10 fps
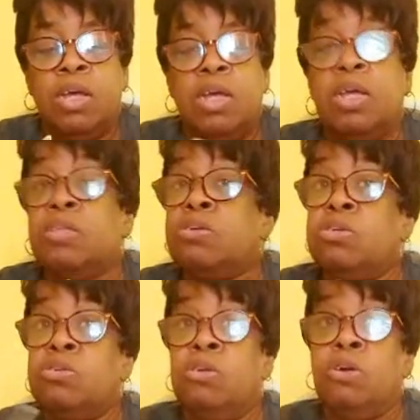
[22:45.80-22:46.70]
it's
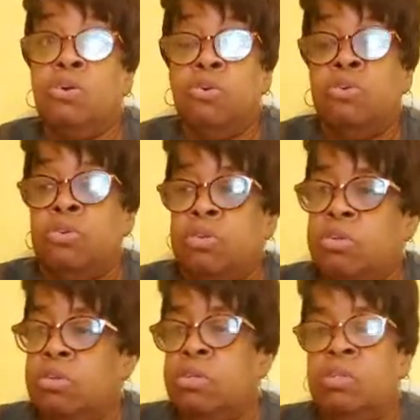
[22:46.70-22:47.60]
good to learn
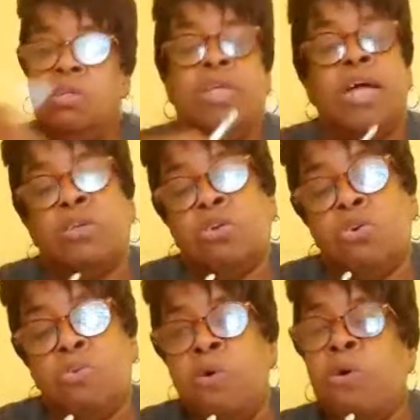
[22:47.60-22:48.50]

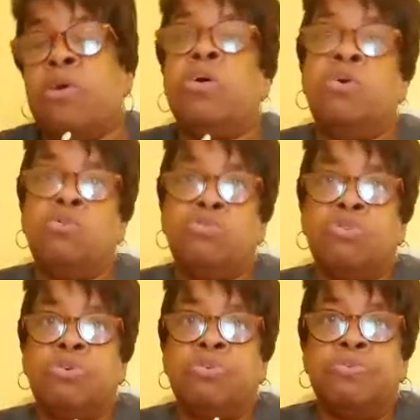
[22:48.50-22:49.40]
technical part also.